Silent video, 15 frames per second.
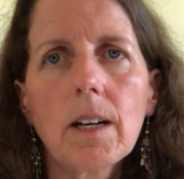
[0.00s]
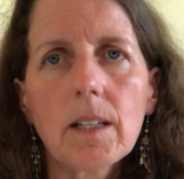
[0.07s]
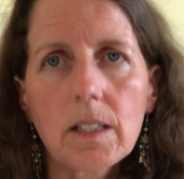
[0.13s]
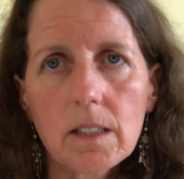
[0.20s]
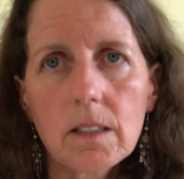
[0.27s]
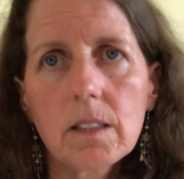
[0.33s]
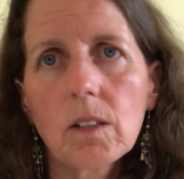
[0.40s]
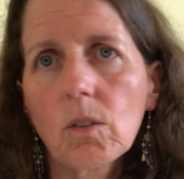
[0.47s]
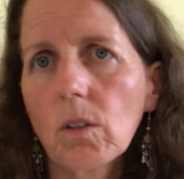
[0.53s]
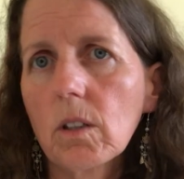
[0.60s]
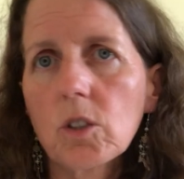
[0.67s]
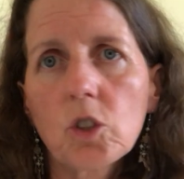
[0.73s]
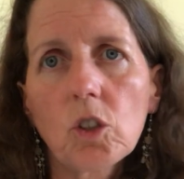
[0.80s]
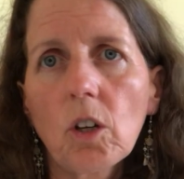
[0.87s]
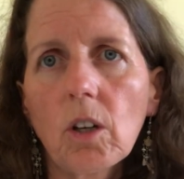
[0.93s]
Consider it,
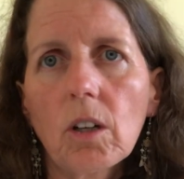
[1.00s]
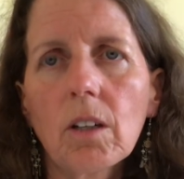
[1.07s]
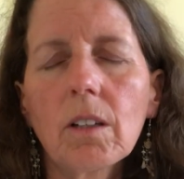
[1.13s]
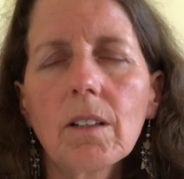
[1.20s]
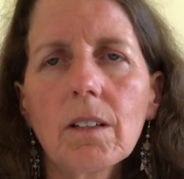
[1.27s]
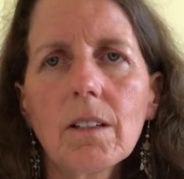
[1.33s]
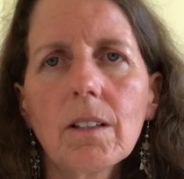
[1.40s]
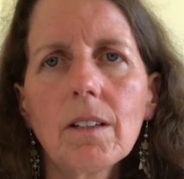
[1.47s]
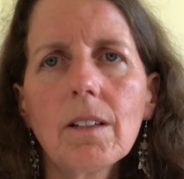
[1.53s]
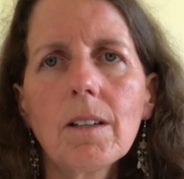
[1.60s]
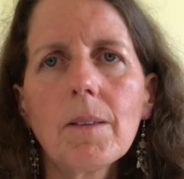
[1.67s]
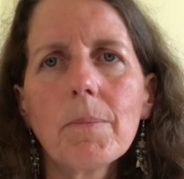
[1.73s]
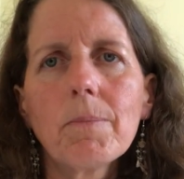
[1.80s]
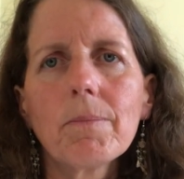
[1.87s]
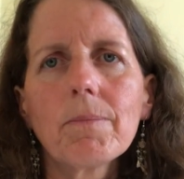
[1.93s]
sure.
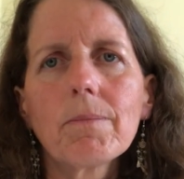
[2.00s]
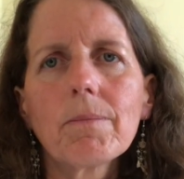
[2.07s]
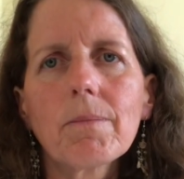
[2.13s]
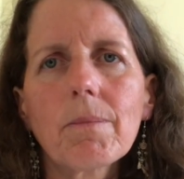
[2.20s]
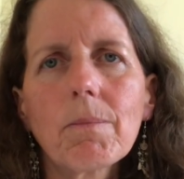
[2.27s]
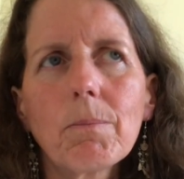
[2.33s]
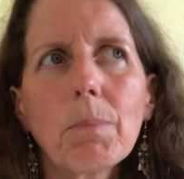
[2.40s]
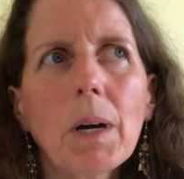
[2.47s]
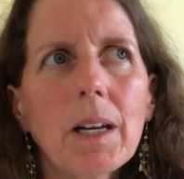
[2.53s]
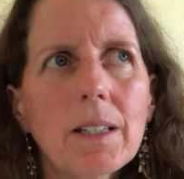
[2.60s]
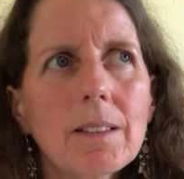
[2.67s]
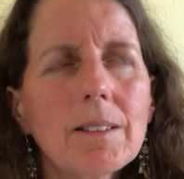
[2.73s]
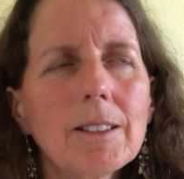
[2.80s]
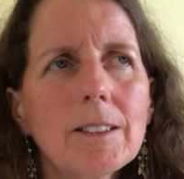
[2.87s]
But